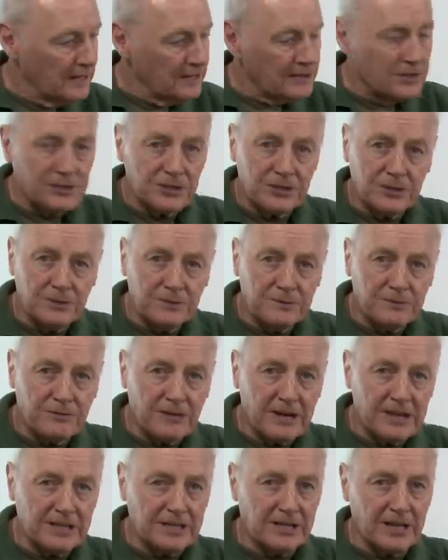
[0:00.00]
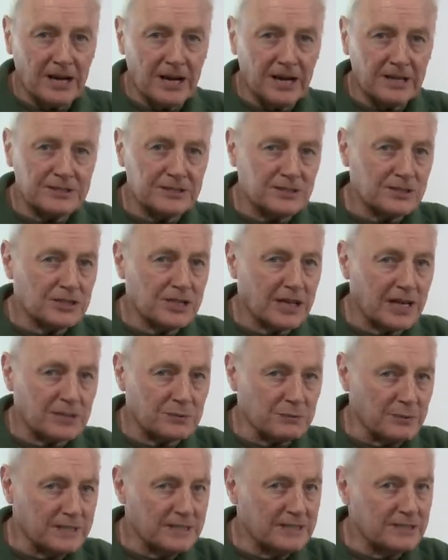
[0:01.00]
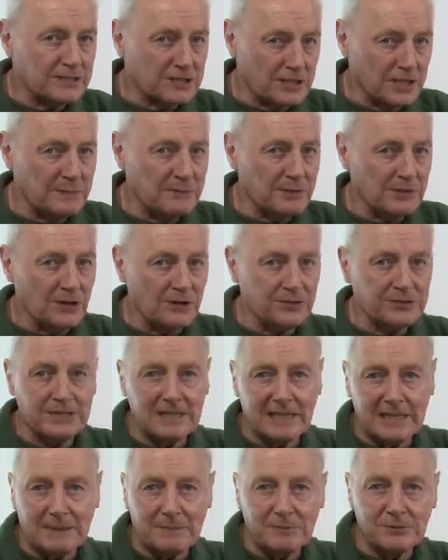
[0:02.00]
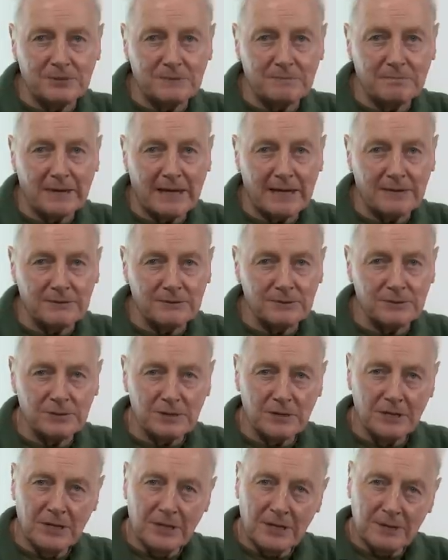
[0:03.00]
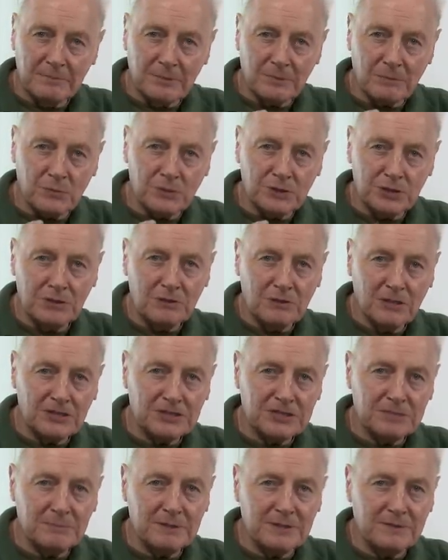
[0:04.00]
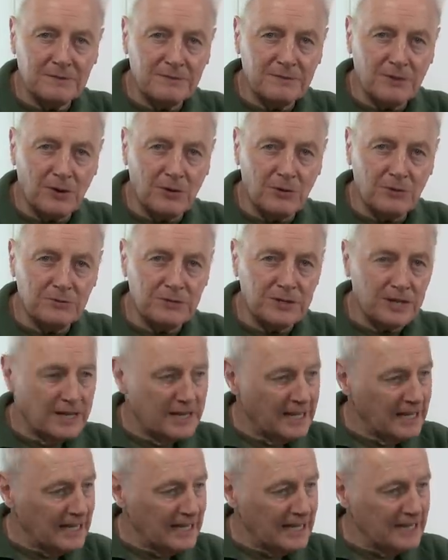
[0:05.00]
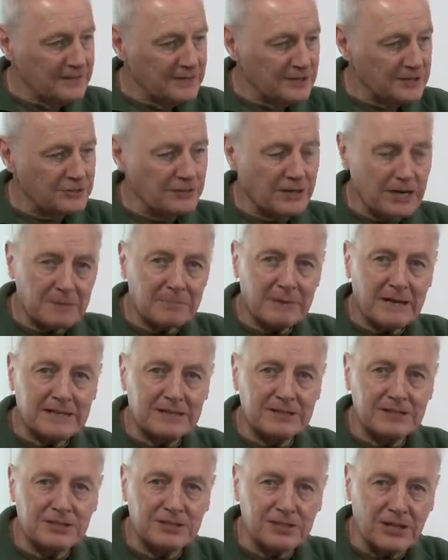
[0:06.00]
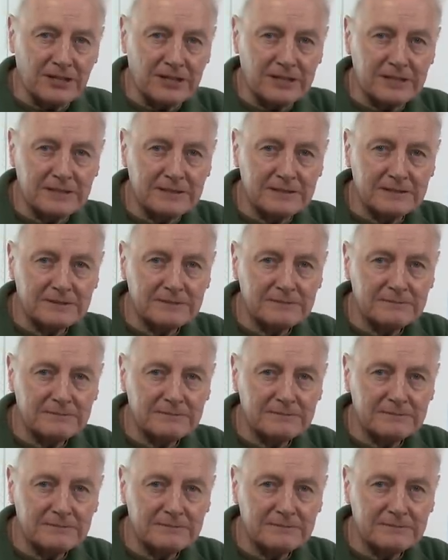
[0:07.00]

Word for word: The new freight yard at Chadwick is coming on in leaps and bounds, but would you like to be involved in the track plan design?